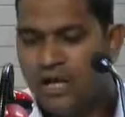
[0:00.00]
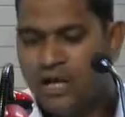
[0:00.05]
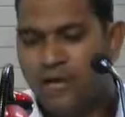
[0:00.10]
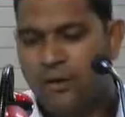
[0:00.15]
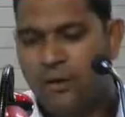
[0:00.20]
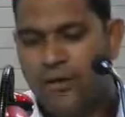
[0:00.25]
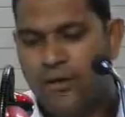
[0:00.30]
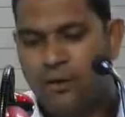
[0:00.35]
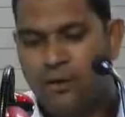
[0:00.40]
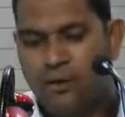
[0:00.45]

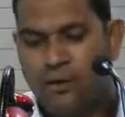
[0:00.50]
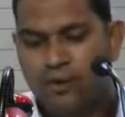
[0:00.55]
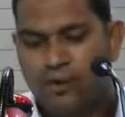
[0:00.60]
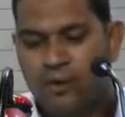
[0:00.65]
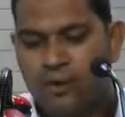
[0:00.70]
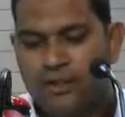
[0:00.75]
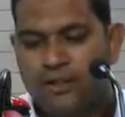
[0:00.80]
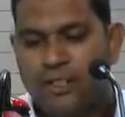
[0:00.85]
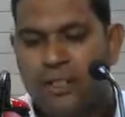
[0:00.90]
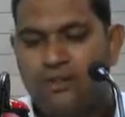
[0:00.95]
Now I know
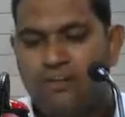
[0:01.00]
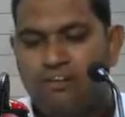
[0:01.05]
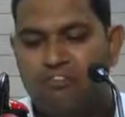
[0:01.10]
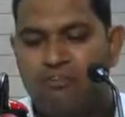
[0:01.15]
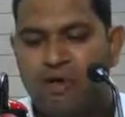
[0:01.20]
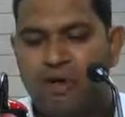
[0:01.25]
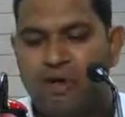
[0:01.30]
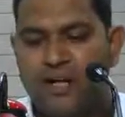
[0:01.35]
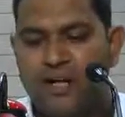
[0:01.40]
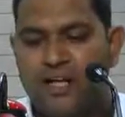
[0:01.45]
that you have
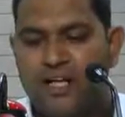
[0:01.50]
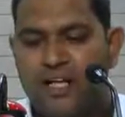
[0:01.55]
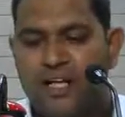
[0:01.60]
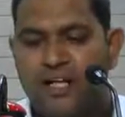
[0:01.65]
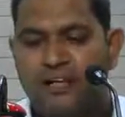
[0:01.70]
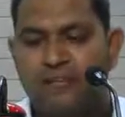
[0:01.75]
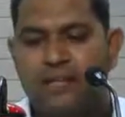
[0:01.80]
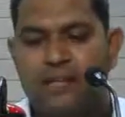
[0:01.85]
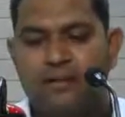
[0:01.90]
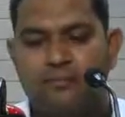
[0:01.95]
not written
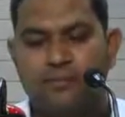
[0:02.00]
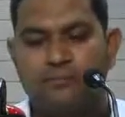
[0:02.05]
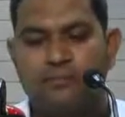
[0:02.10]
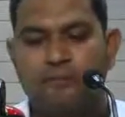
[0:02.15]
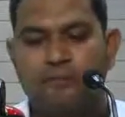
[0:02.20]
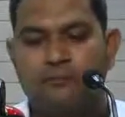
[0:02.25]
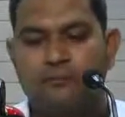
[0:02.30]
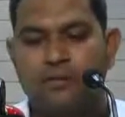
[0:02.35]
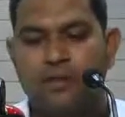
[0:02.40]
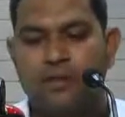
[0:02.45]
anything.
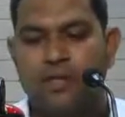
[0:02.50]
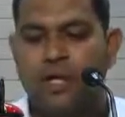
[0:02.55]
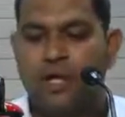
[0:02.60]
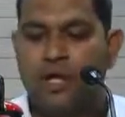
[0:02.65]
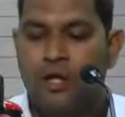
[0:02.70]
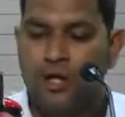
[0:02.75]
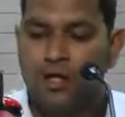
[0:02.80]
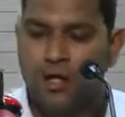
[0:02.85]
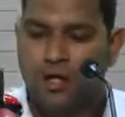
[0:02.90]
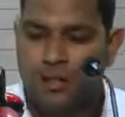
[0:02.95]

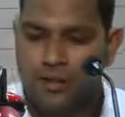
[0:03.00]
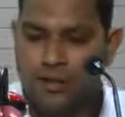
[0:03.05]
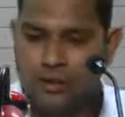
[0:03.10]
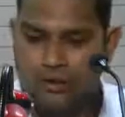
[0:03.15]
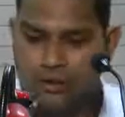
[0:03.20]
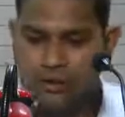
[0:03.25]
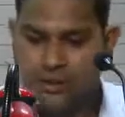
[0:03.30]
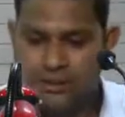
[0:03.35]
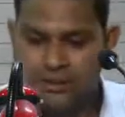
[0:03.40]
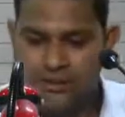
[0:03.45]

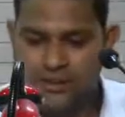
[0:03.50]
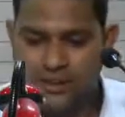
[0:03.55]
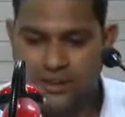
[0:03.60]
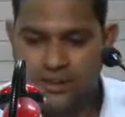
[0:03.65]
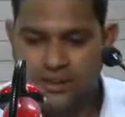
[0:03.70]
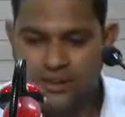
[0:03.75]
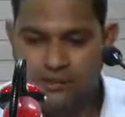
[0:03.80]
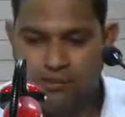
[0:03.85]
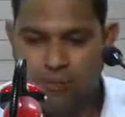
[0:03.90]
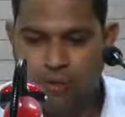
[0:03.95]
Now this
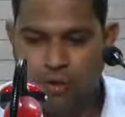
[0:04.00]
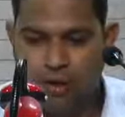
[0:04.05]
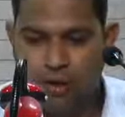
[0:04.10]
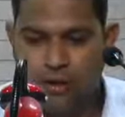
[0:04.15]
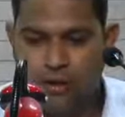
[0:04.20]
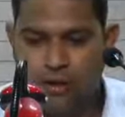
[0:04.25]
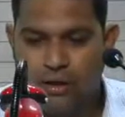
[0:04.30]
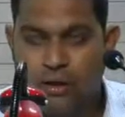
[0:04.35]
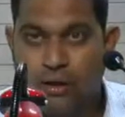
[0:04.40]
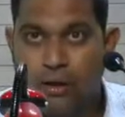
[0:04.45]
is
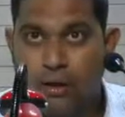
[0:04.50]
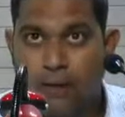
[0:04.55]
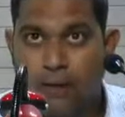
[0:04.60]
what